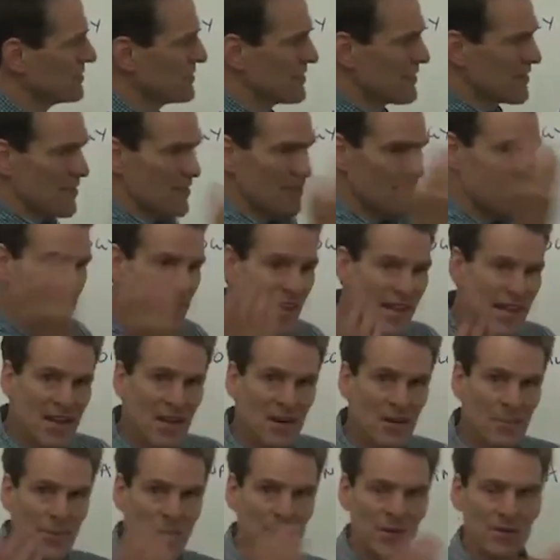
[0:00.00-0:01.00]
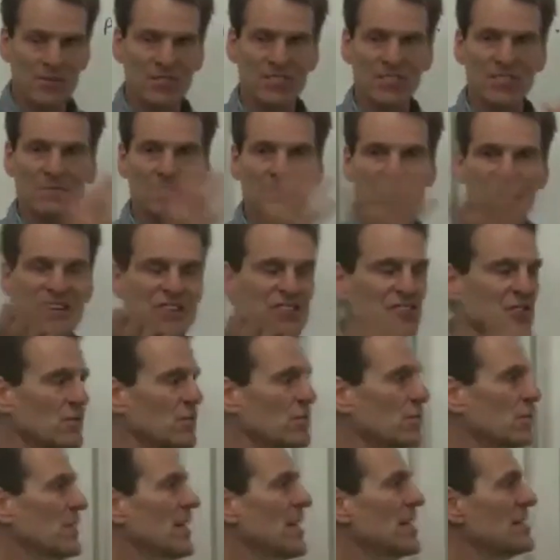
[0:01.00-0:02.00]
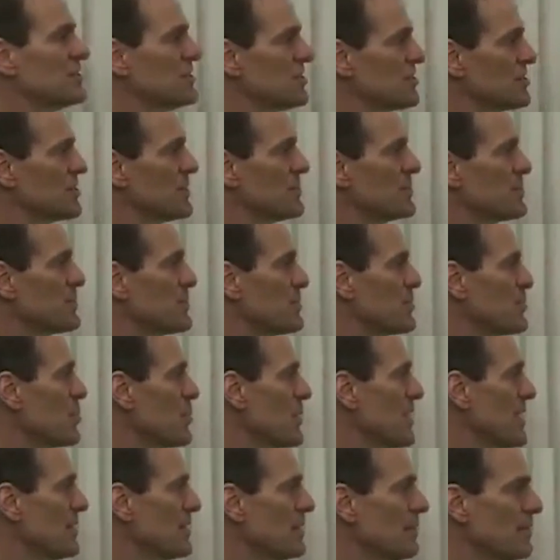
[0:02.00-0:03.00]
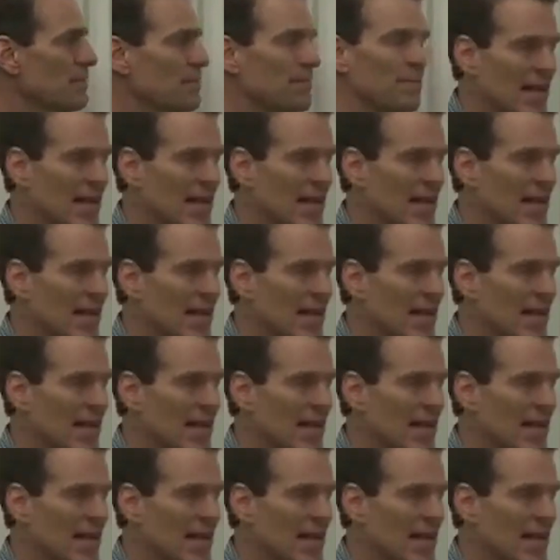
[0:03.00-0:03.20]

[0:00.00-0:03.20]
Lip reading: to think about spatial relationships between them.